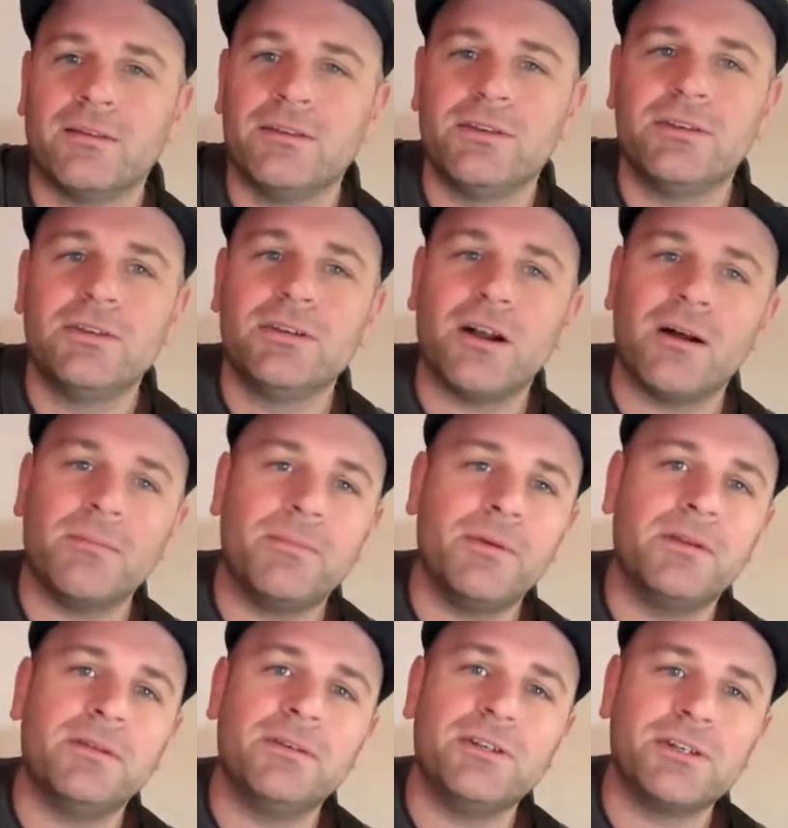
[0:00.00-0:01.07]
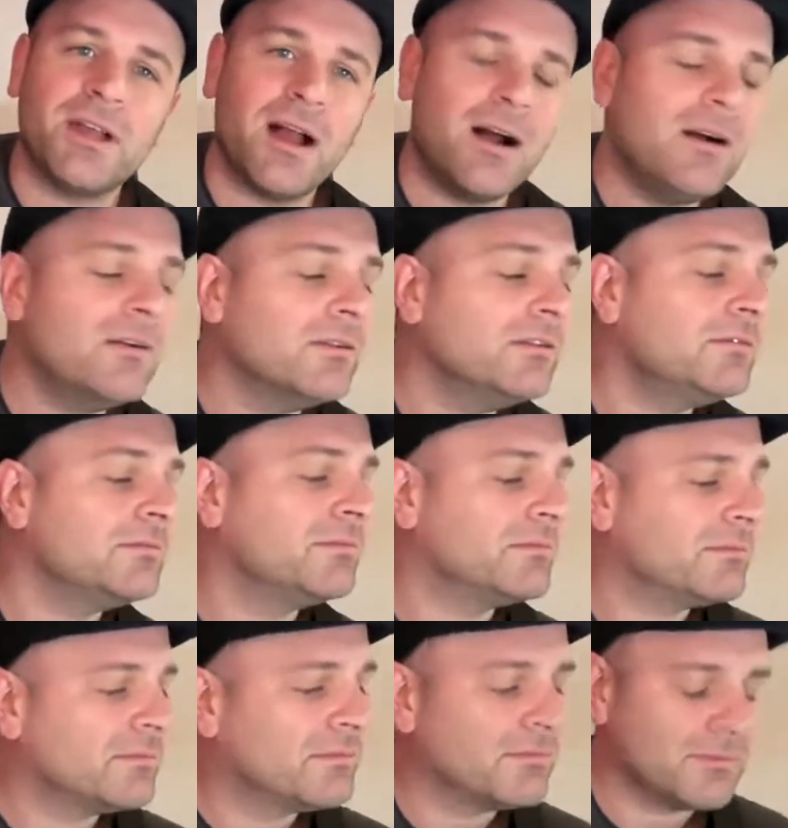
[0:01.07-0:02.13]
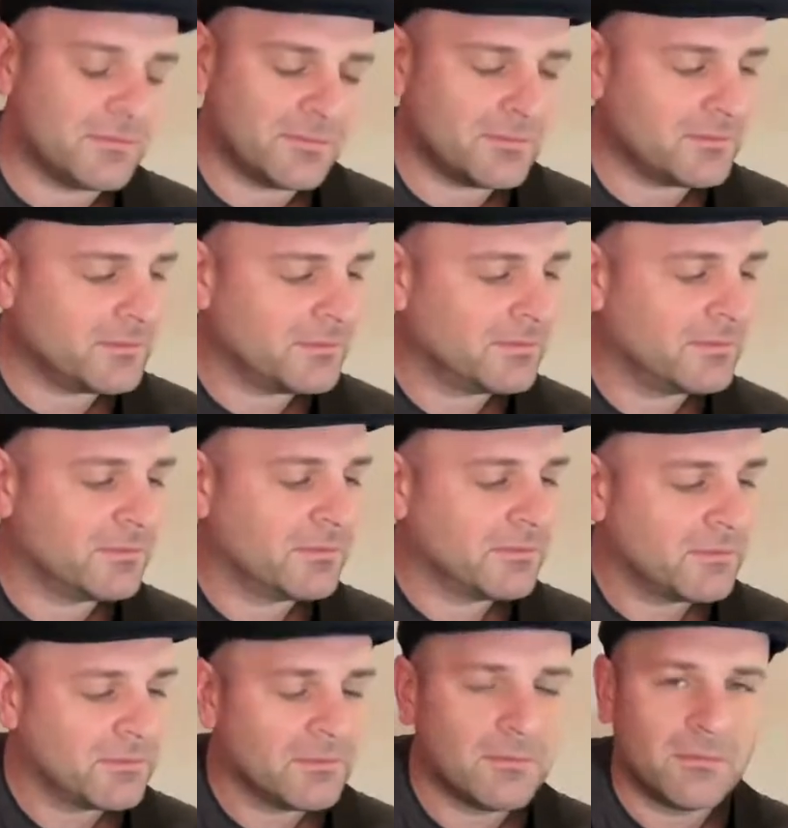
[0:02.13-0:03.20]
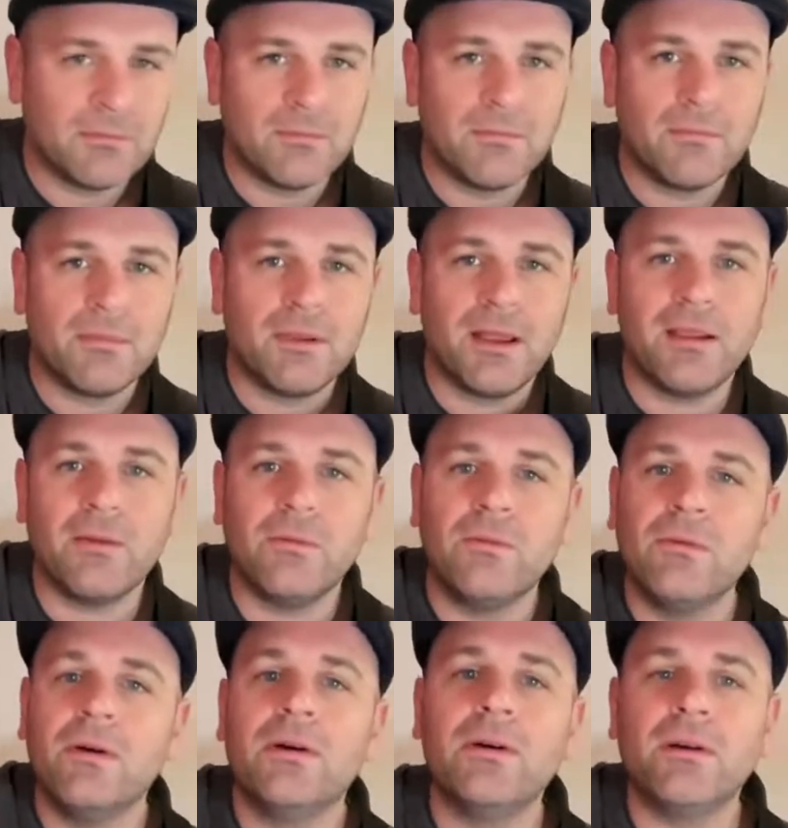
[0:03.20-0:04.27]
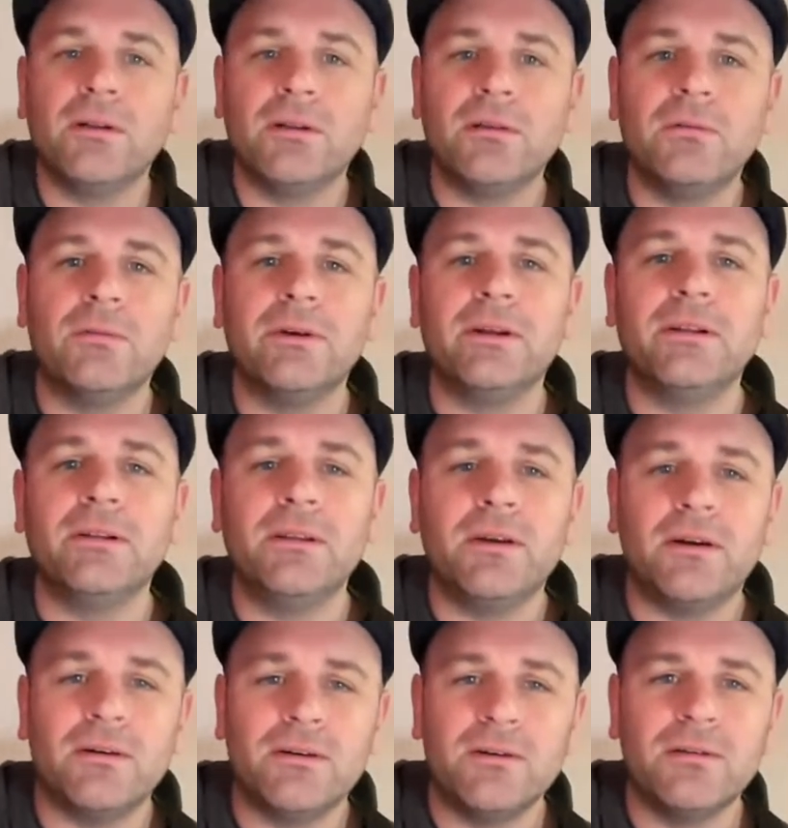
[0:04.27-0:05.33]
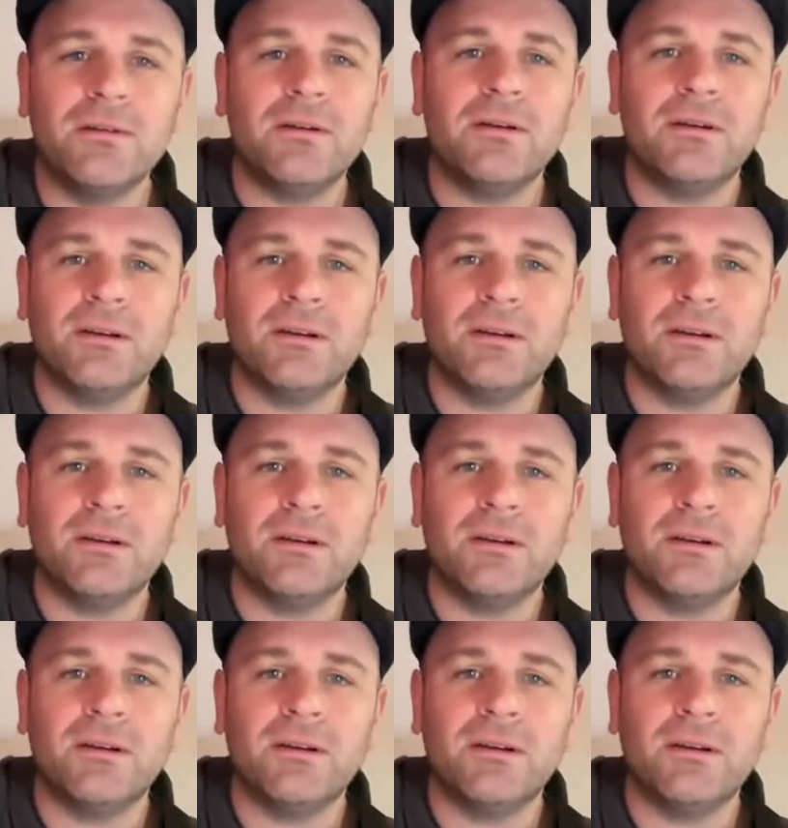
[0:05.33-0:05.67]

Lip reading: jump and shout, then the world will know.